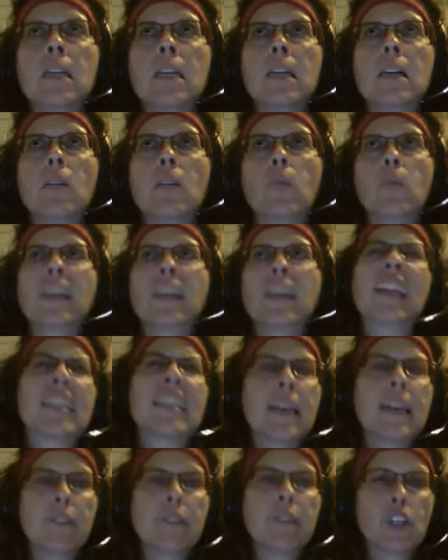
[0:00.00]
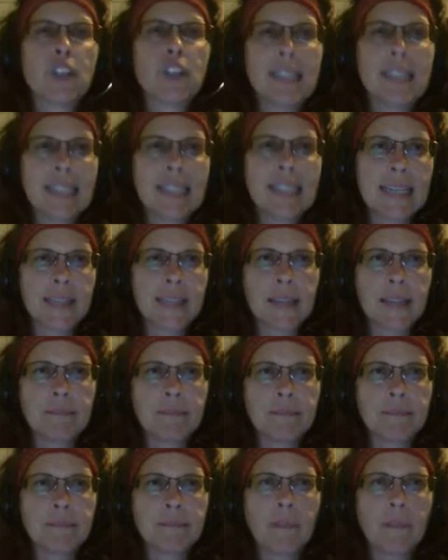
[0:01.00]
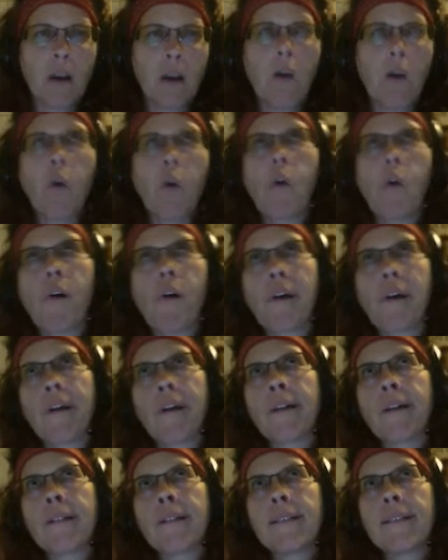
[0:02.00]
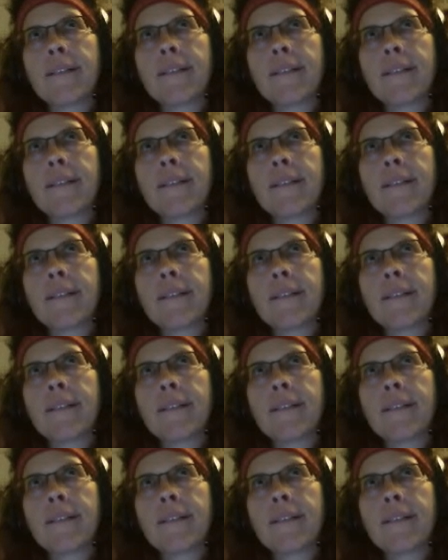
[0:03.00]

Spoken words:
we'd like to have a good season, or